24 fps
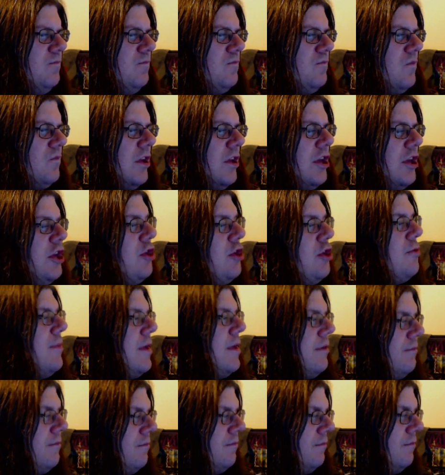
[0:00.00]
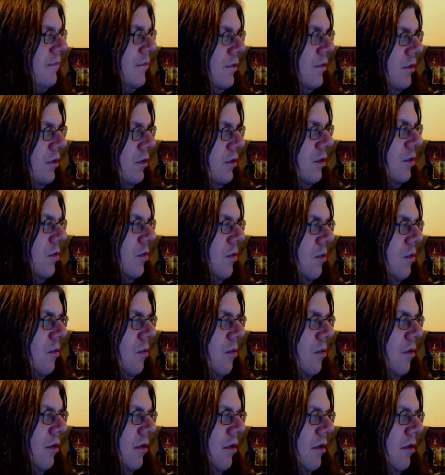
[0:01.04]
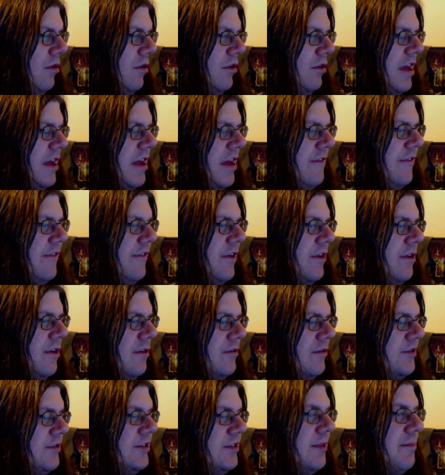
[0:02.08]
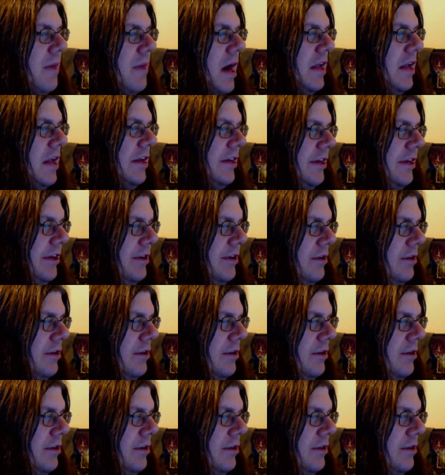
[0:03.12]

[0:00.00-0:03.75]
Human or even Symbolic.